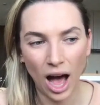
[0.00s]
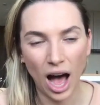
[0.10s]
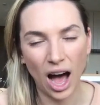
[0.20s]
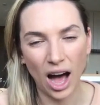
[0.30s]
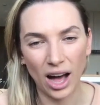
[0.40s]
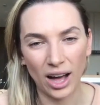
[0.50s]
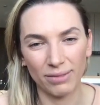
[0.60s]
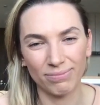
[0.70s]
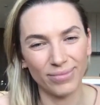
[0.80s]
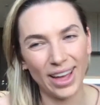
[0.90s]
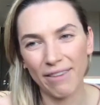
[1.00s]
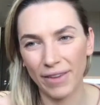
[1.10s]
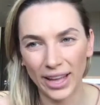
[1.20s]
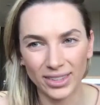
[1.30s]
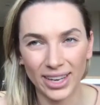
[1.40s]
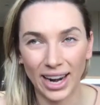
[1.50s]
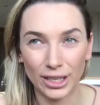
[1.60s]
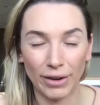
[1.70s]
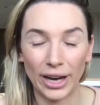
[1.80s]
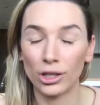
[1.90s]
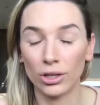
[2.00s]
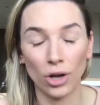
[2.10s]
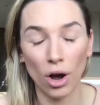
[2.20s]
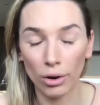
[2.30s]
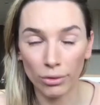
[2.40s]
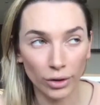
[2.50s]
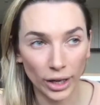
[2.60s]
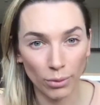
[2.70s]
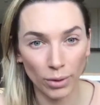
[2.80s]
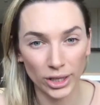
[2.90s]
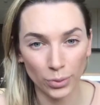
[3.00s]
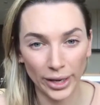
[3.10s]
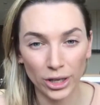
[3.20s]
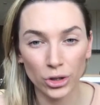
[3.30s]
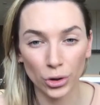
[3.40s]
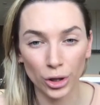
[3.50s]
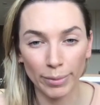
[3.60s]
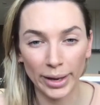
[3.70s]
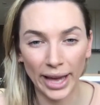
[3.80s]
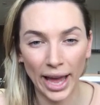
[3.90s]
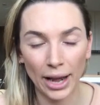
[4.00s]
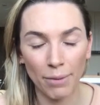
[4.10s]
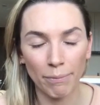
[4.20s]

uh, events and activations, hopefully once we can do them again.